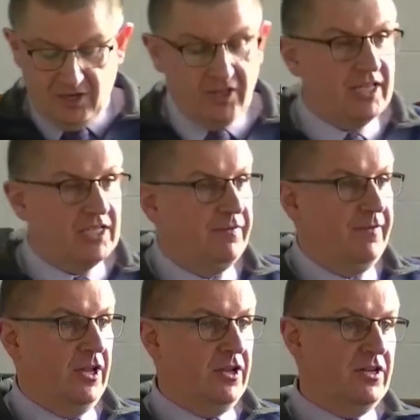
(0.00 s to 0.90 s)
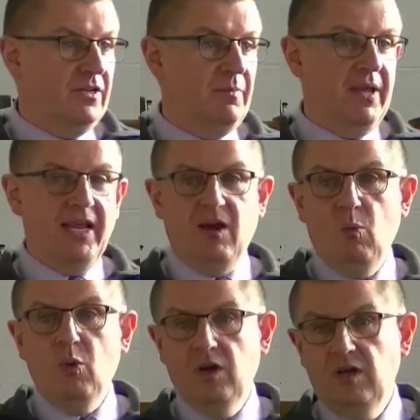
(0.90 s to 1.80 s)
to this flood being a
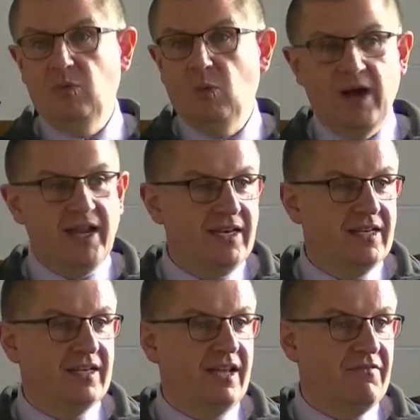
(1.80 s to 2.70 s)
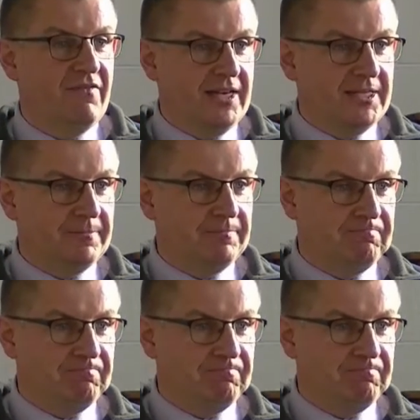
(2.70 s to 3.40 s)
worldwide event.